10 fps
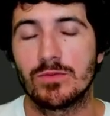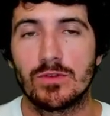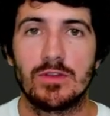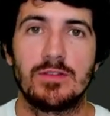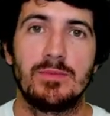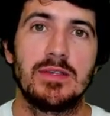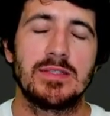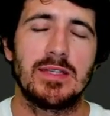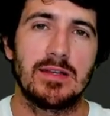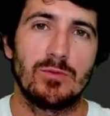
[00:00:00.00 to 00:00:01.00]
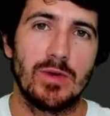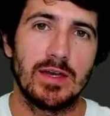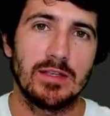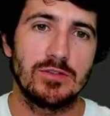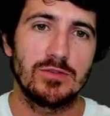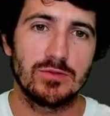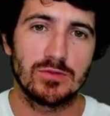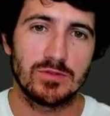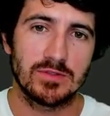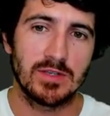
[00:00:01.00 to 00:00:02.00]
So this means that we can
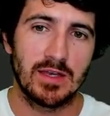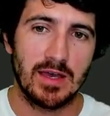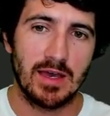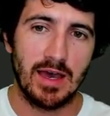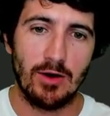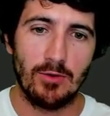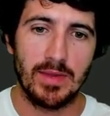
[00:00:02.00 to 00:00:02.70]
choose how